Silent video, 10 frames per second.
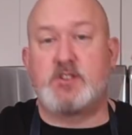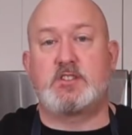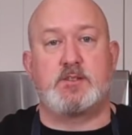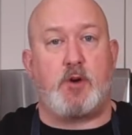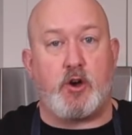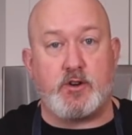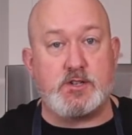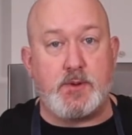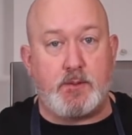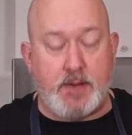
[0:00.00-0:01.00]
using some
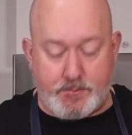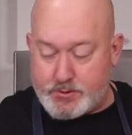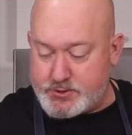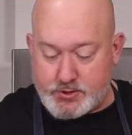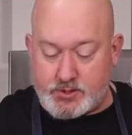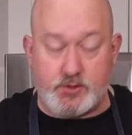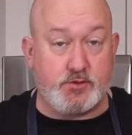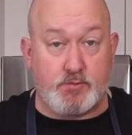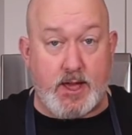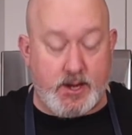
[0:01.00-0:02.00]
orange bell peppers. You can
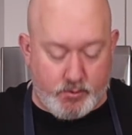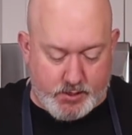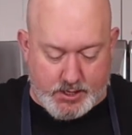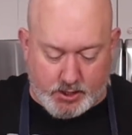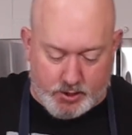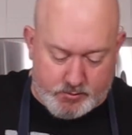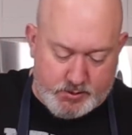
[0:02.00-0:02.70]
use red or yellow.